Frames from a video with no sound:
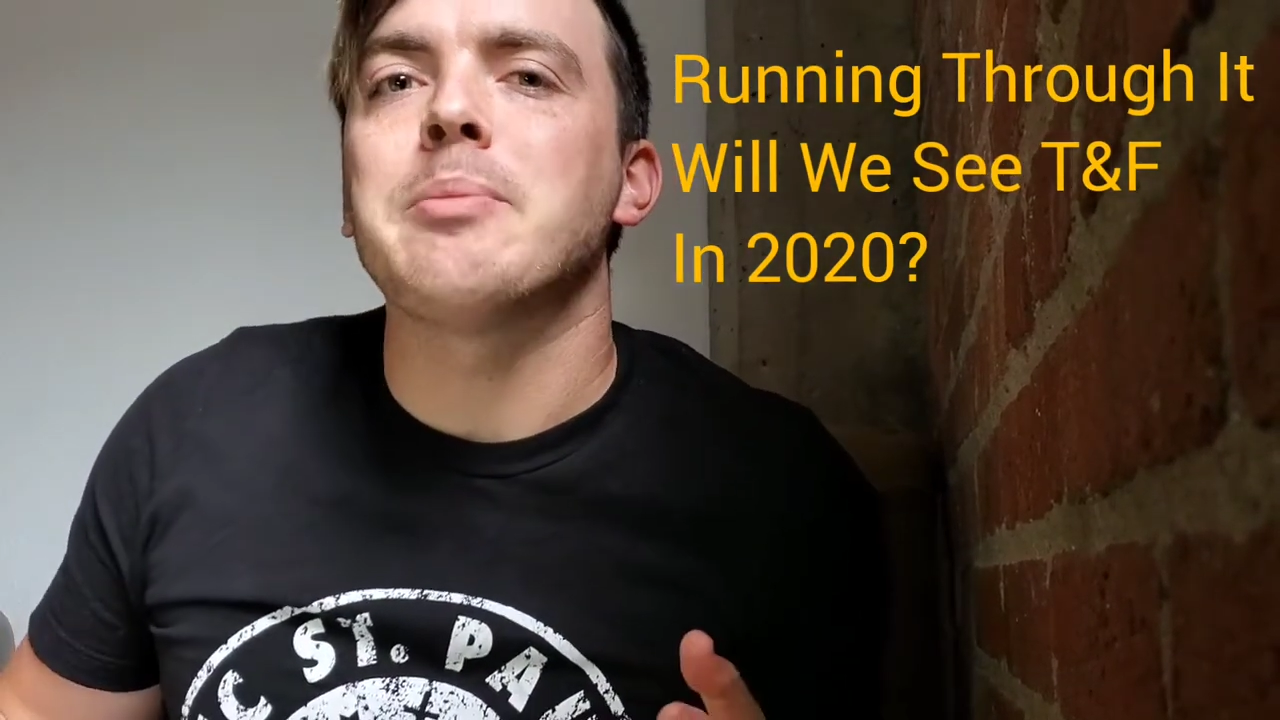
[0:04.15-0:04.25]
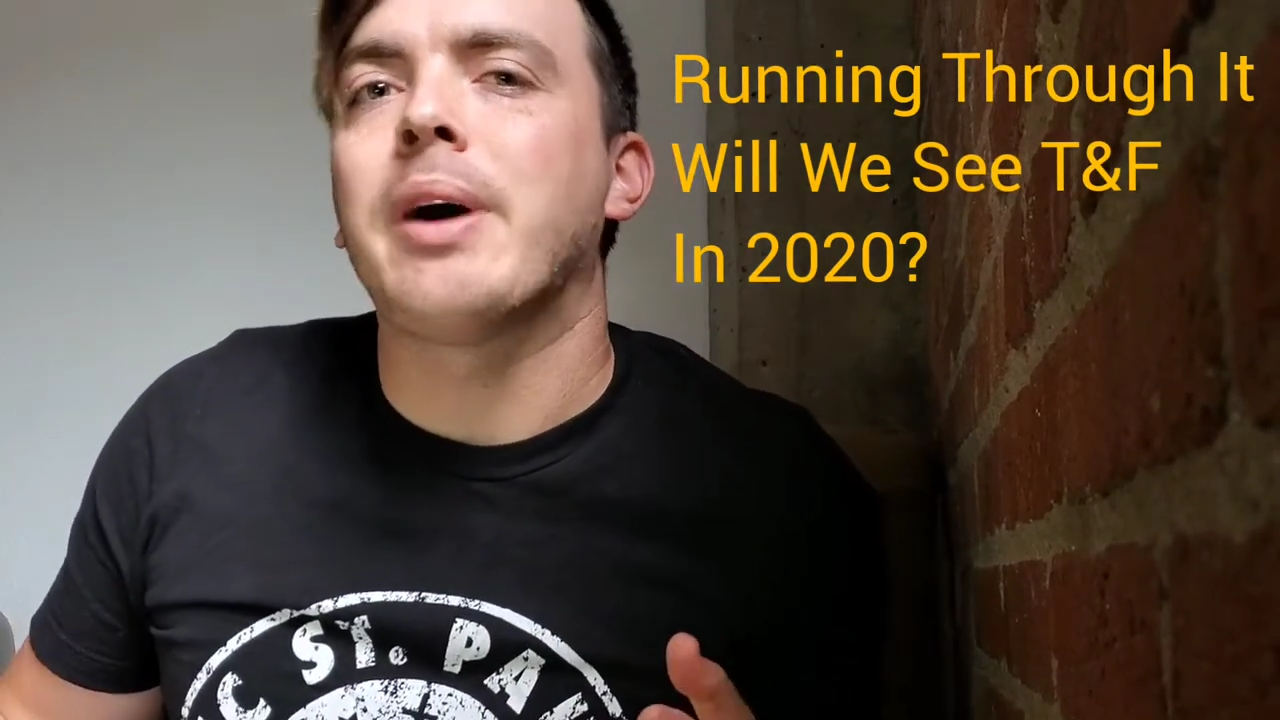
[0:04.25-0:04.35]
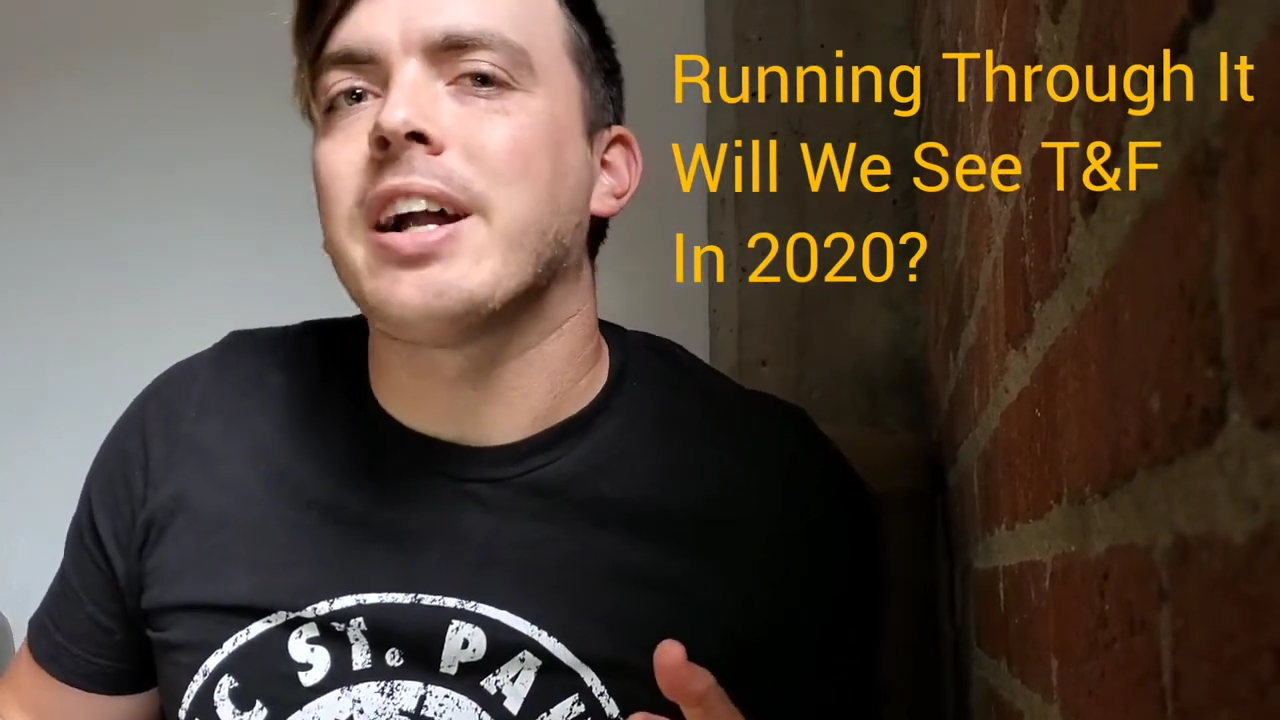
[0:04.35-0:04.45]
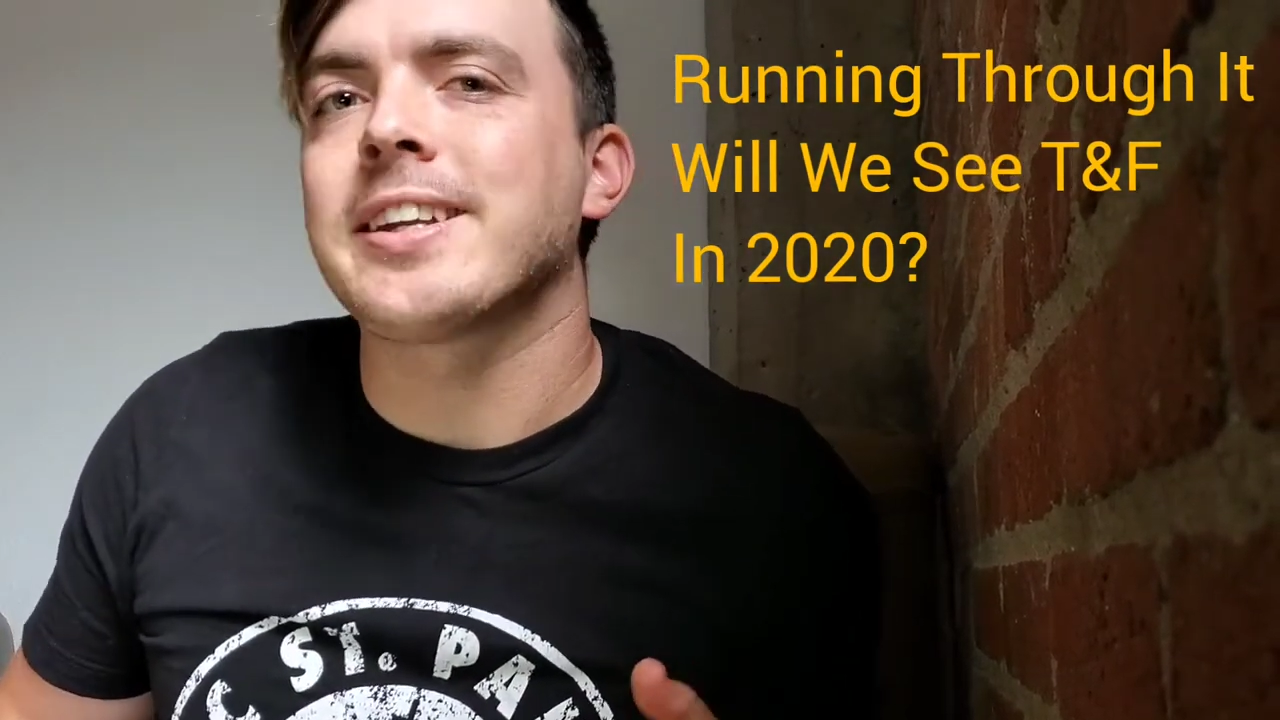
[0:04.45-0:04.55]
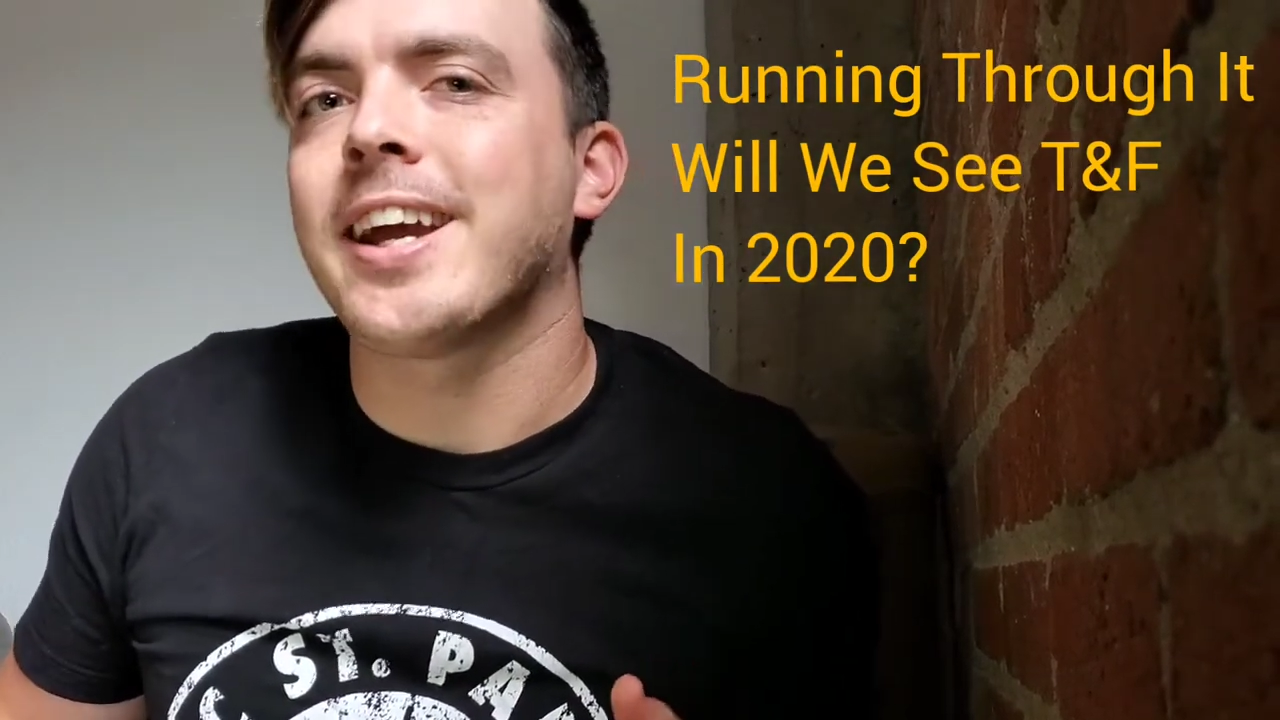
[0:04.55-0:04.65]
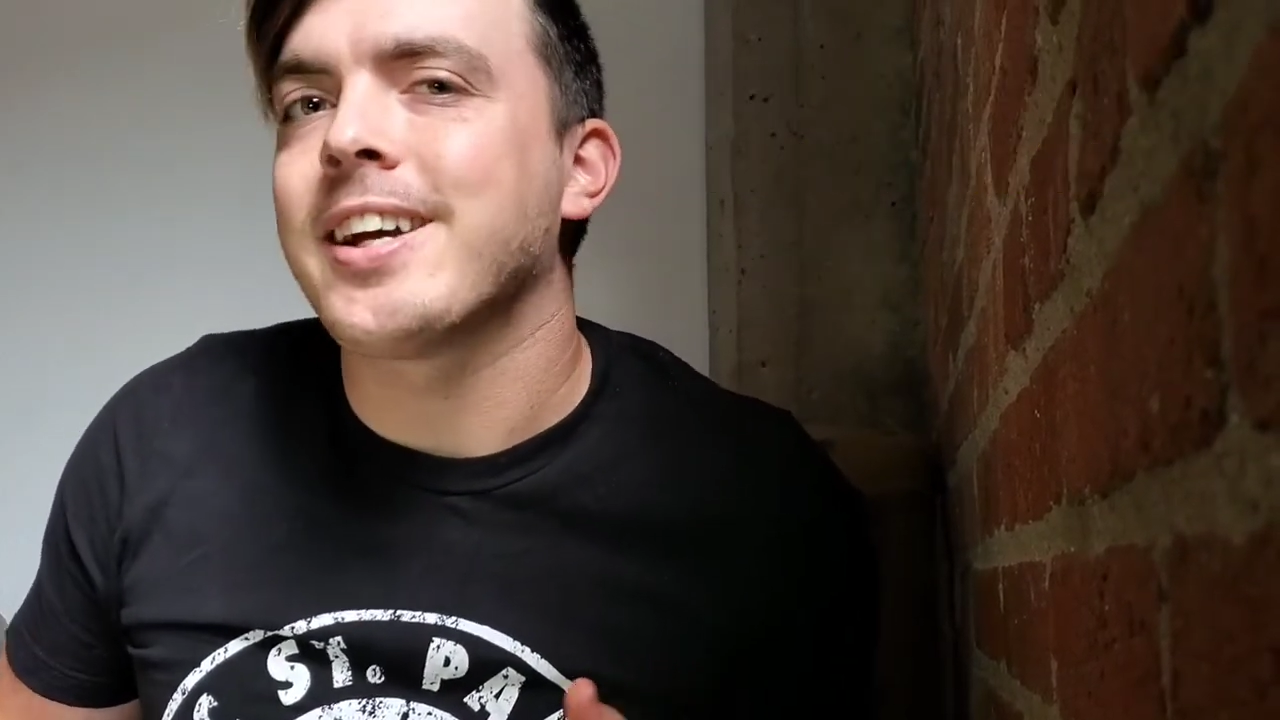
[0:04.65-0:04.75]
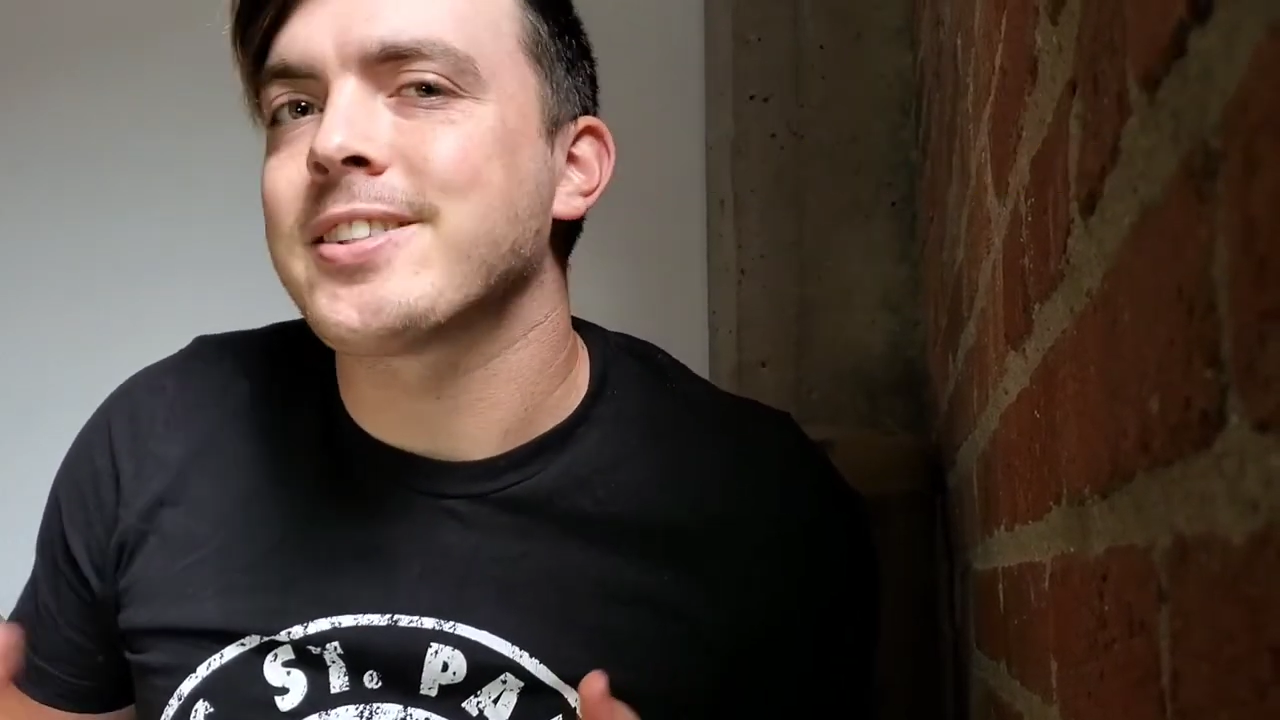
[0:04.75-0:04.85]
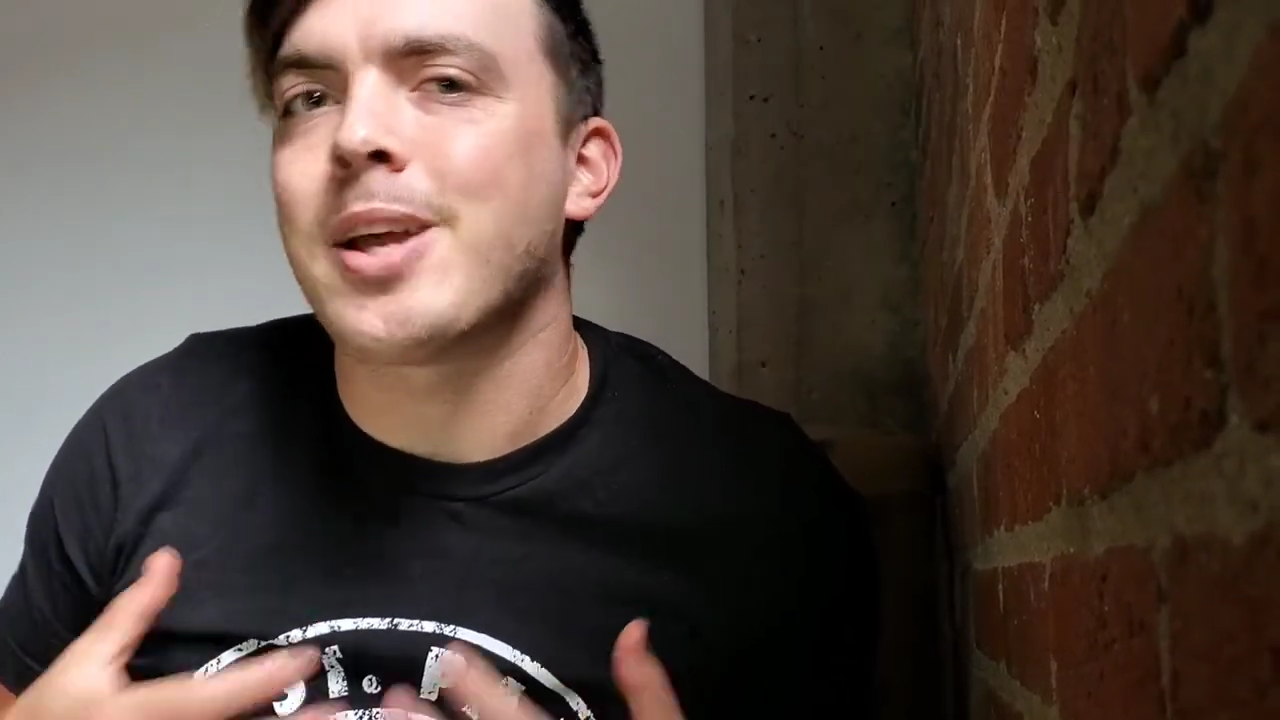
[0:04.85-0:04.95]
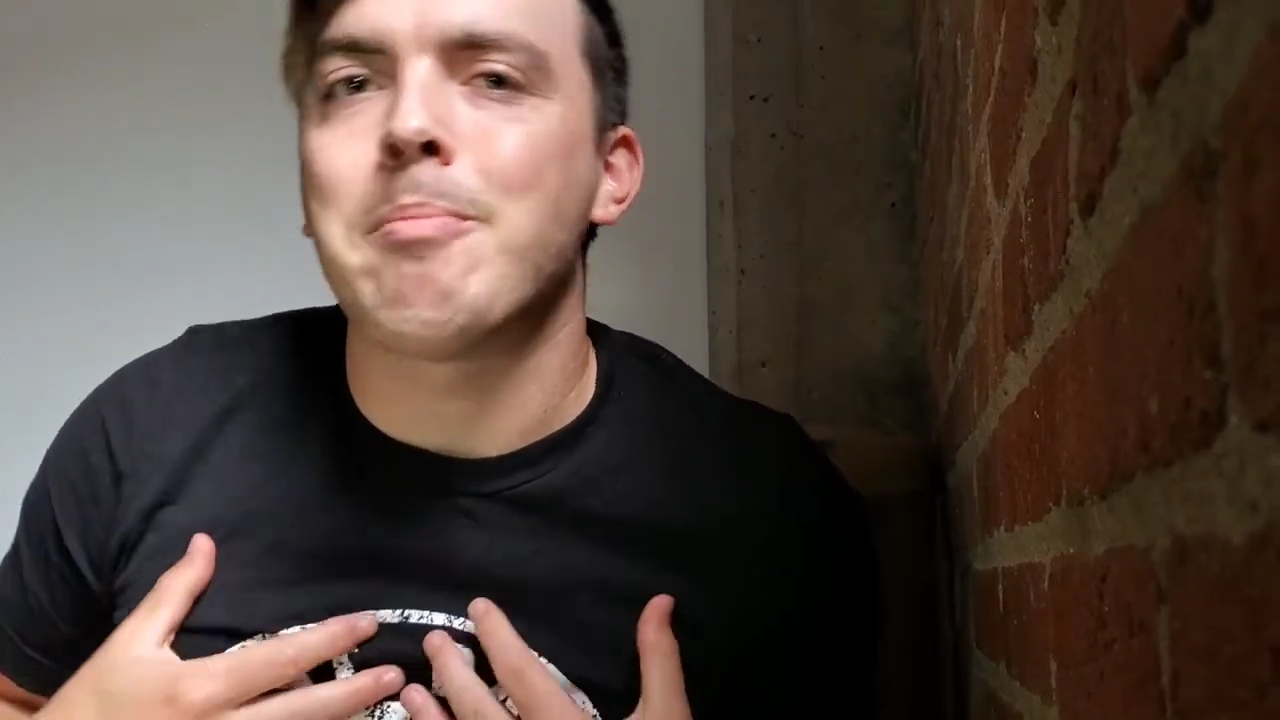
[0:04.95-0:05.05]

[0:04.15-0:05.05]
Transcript: podcast.